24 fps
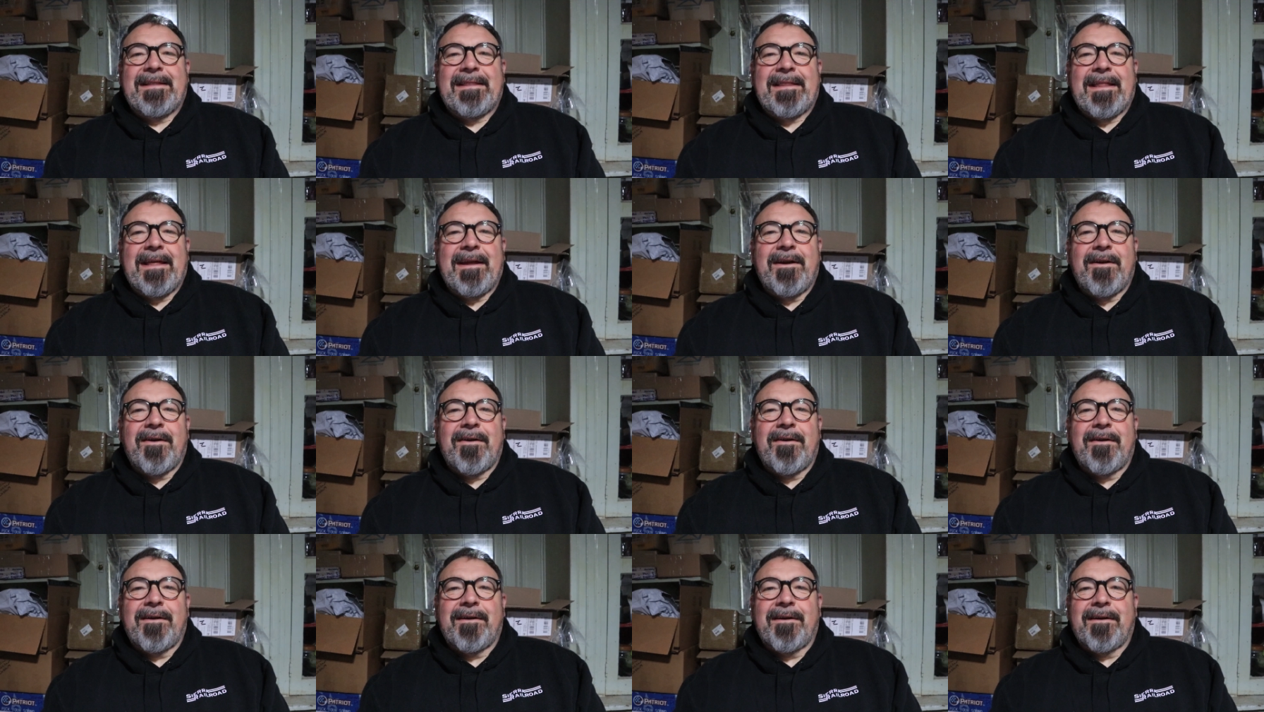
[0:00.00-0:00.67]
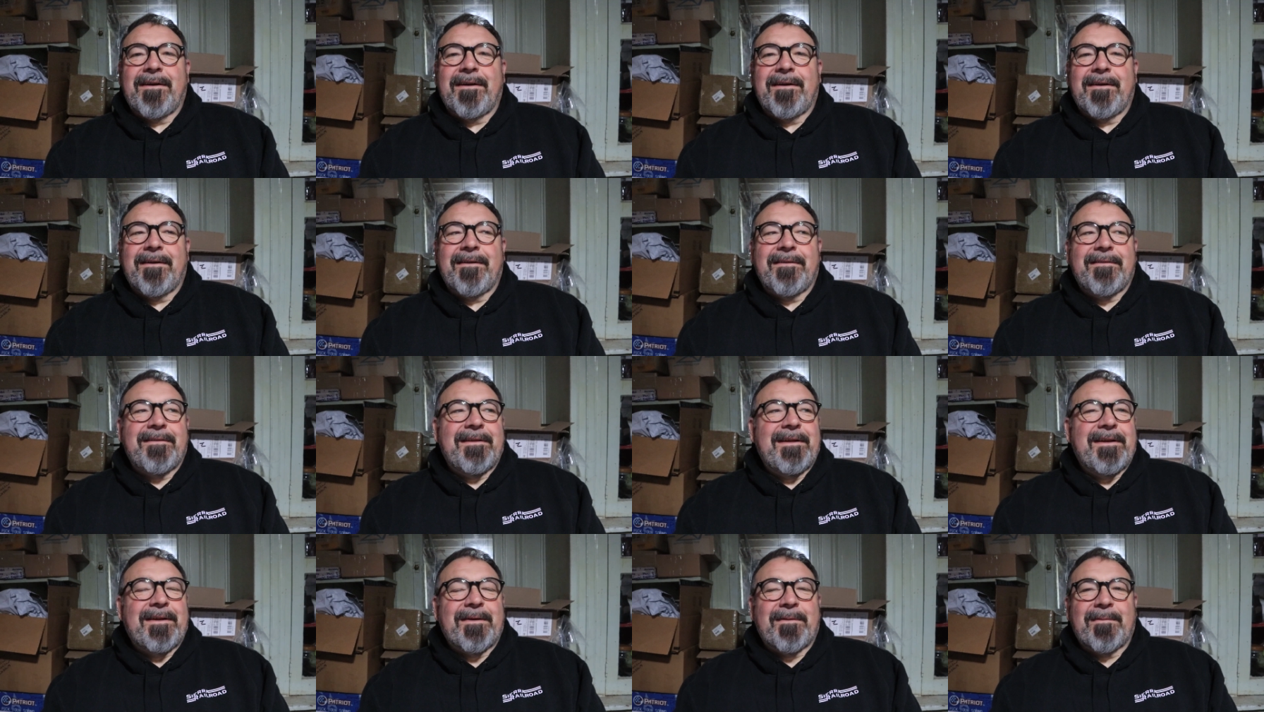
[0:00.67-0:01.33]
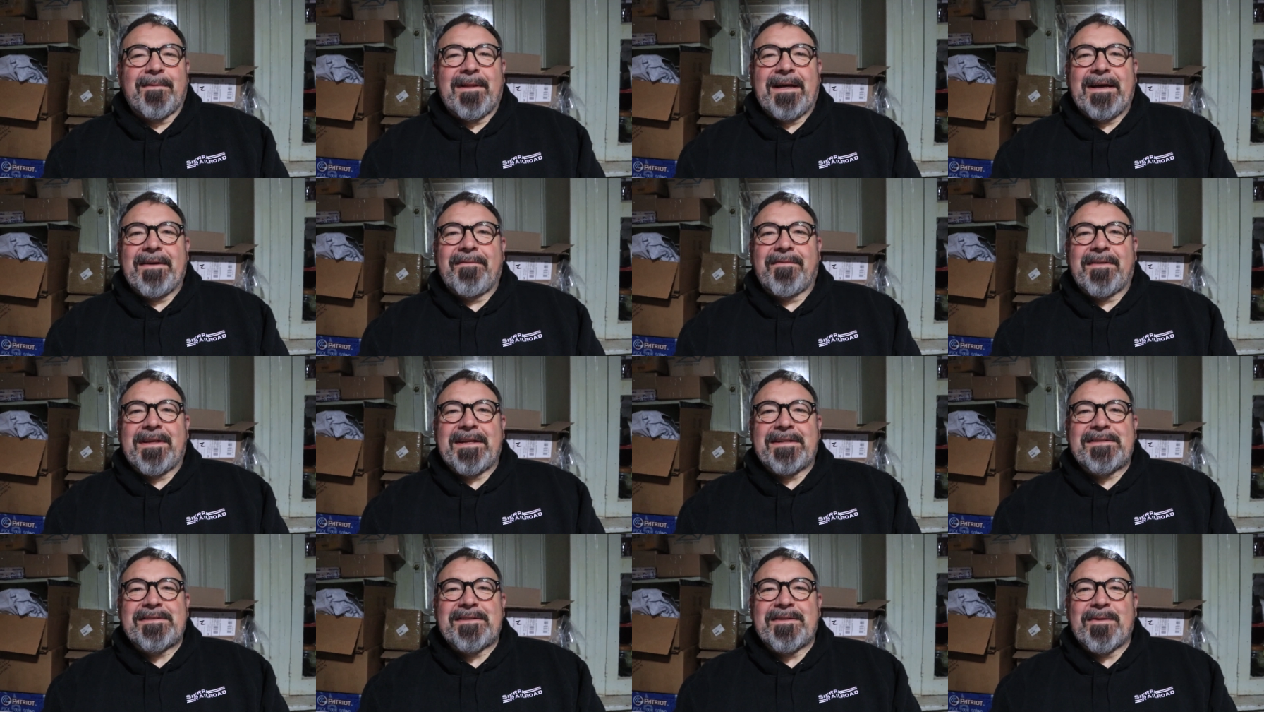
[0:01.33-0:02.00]
There, uh, you know, life
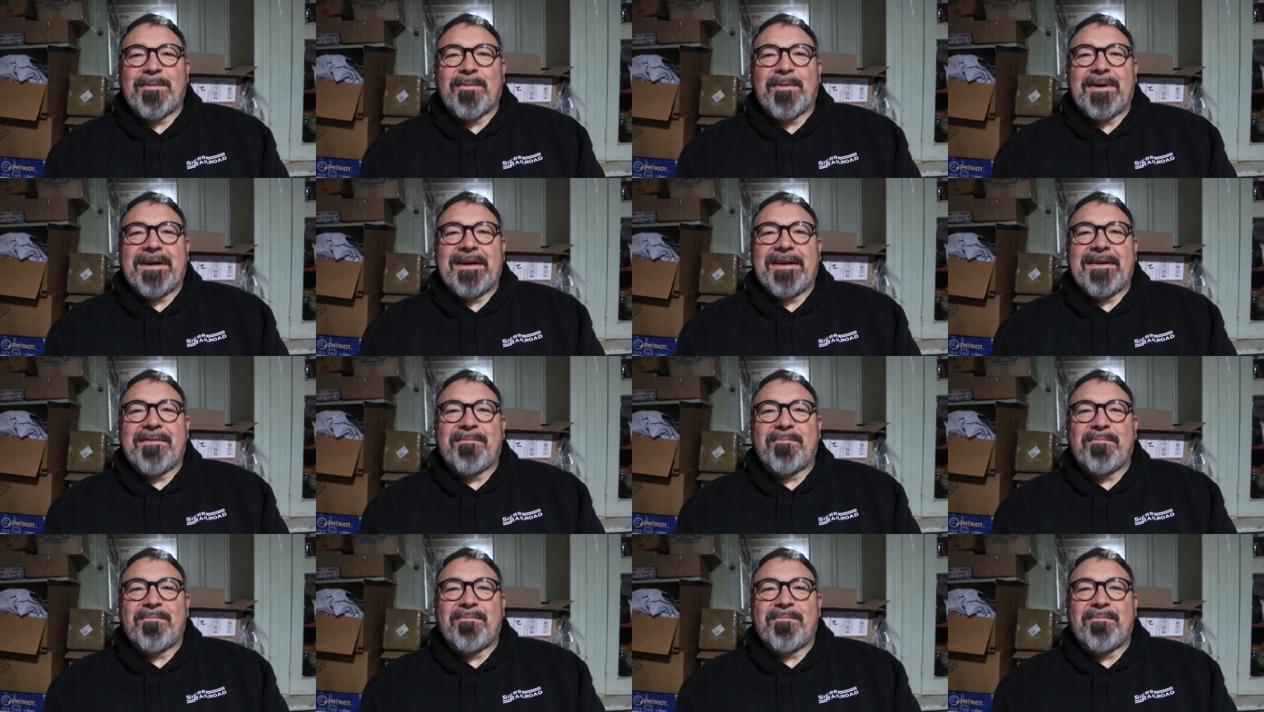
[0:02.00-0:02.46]
gets in the way